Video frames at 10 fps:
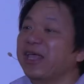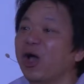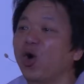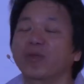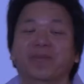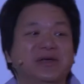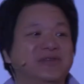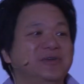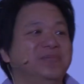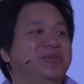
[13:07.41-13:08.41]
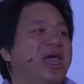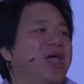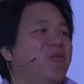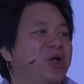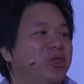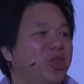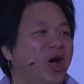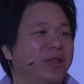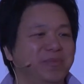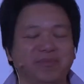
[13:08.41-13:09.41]
their own mercy. They will
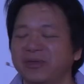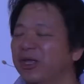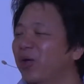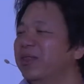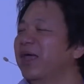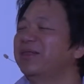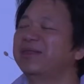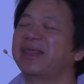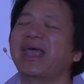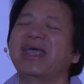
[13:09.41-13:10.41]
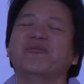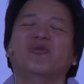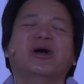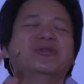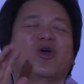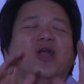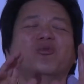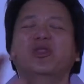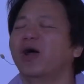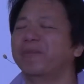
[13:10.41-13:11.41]
not, God
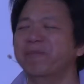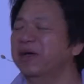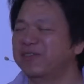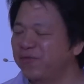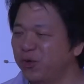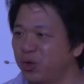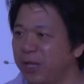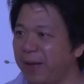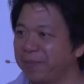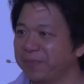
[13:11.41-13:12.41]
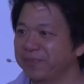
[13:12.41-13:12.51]
will not be merciful to them.